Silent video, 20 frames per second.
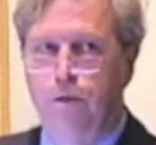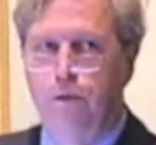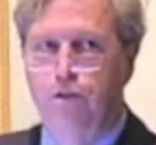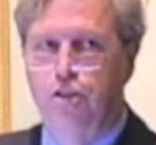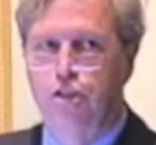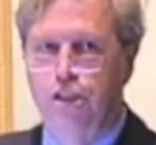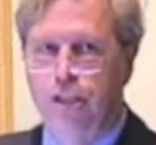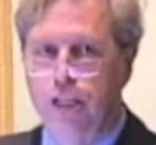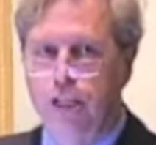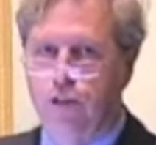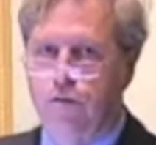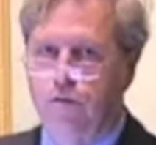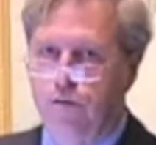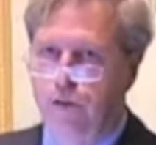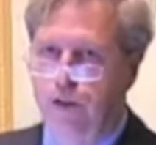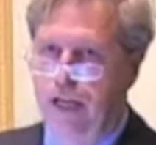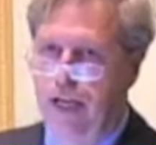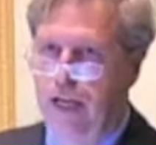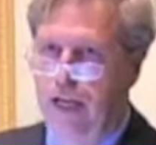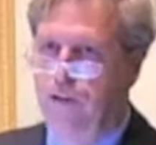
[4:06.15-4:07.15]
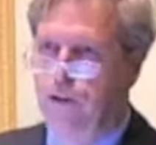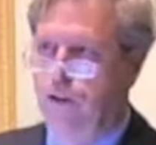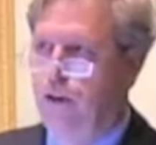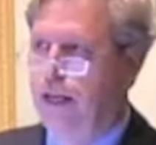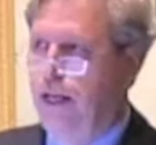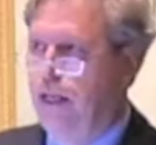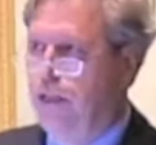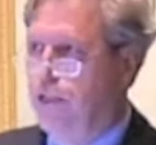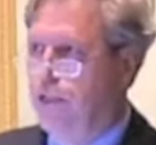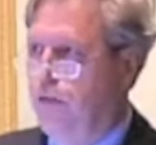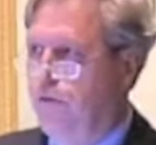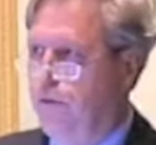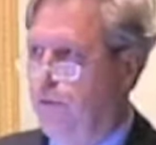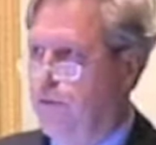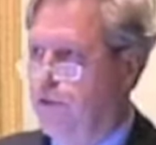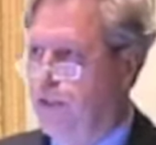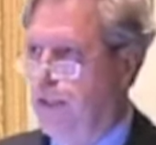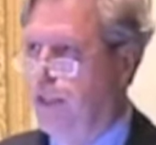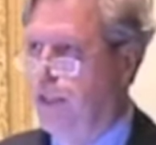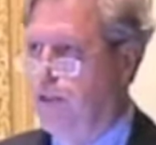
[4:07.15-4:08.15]
6 foot, anything you can't see from
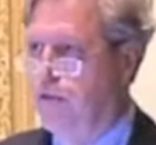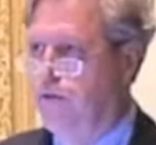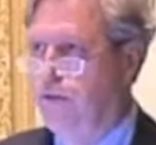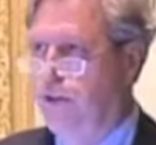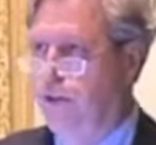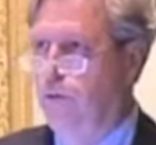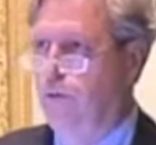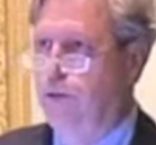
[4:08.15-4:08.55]
6 feet,